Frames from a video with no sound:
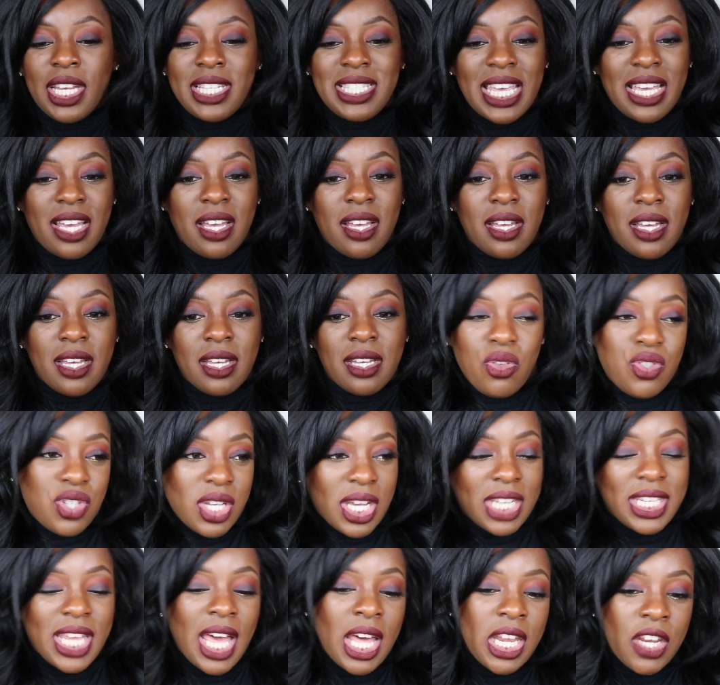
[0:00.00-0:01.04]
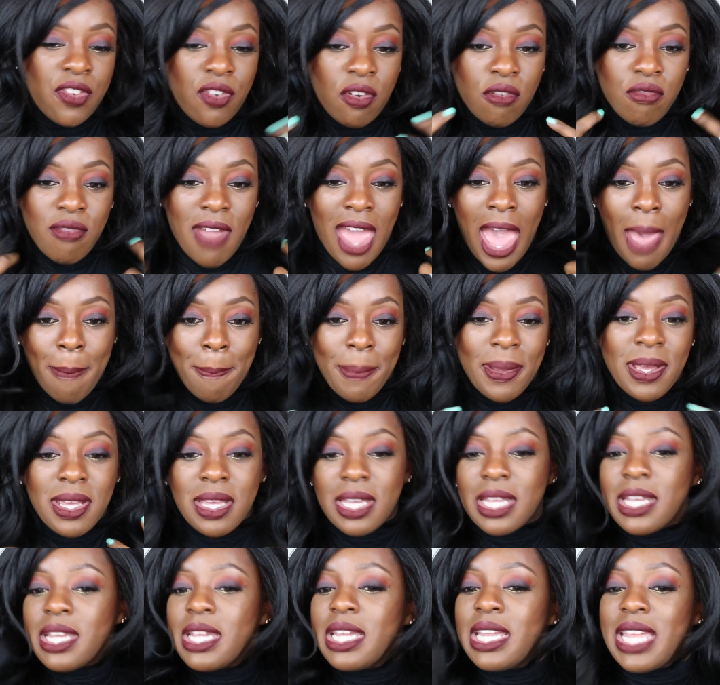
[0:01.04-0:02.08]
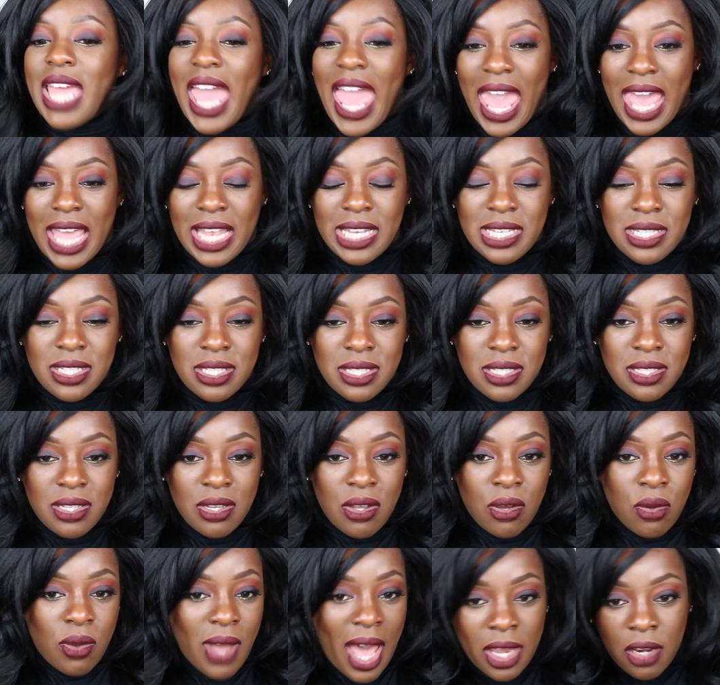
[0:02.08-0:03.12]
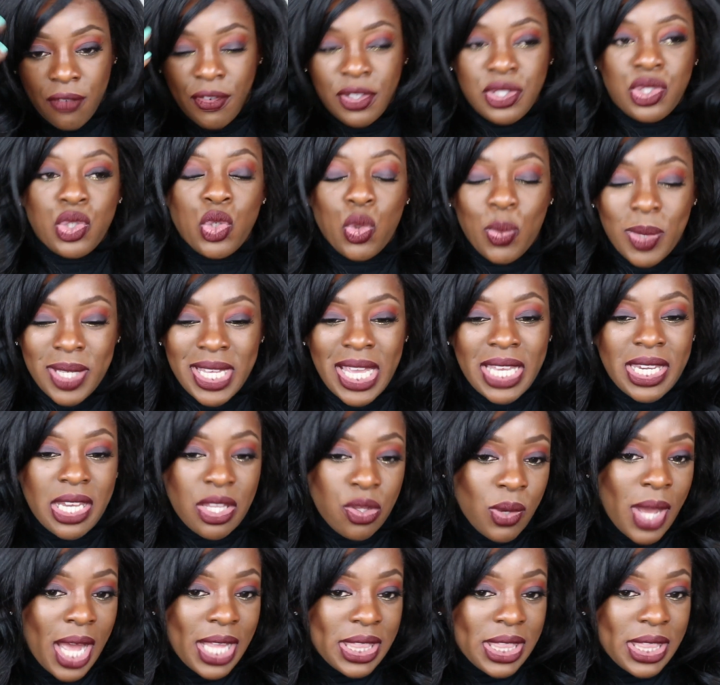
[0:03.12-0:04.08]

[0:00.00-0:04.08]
It's like you took it out of a wrap or out of a doobie, and then you